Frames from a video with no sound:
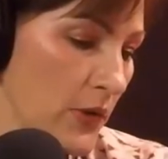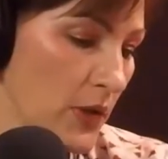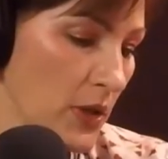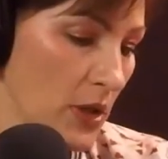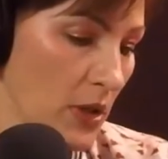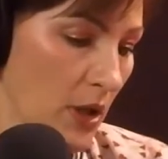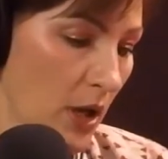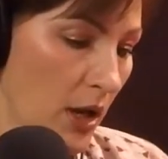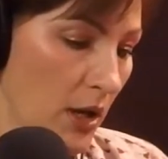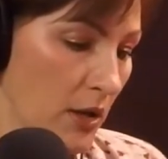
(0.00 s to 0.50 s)
a
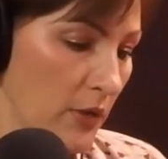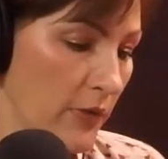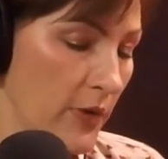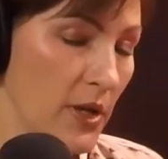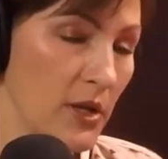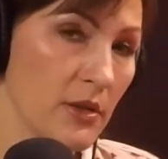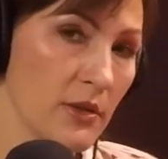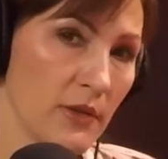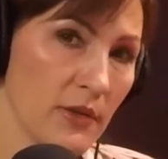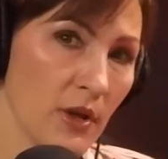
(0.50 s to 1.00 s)
lot of
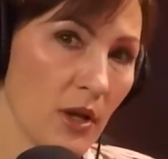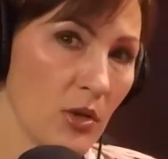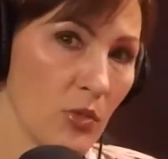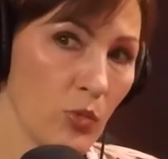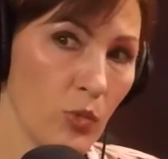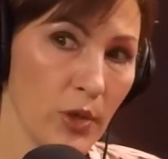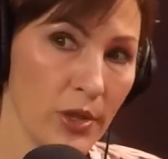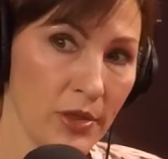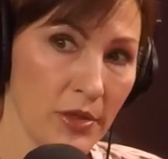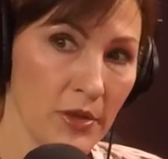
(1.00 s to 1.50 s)

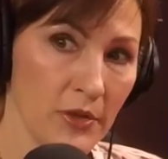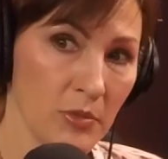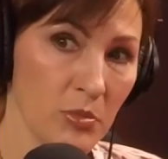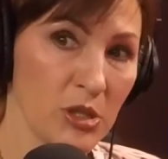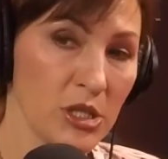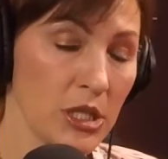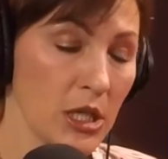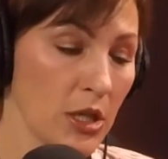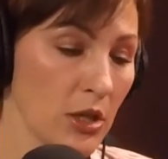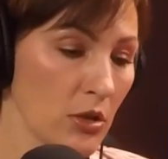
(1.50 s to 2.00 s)
insight with this
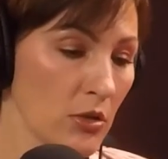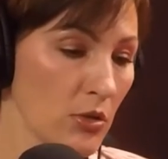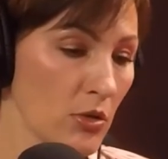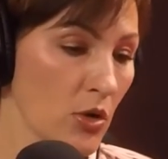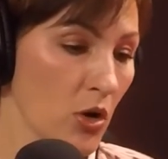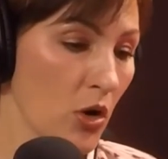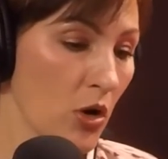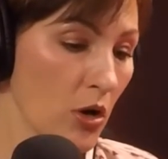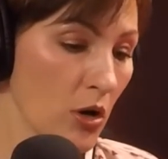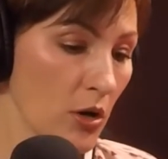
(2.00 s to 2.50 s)
particular
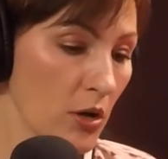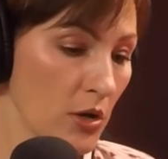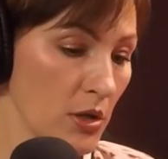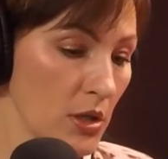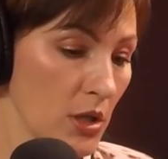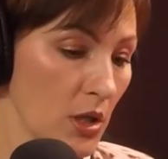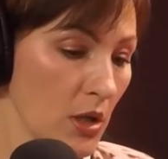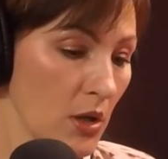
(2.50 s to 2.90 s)
card.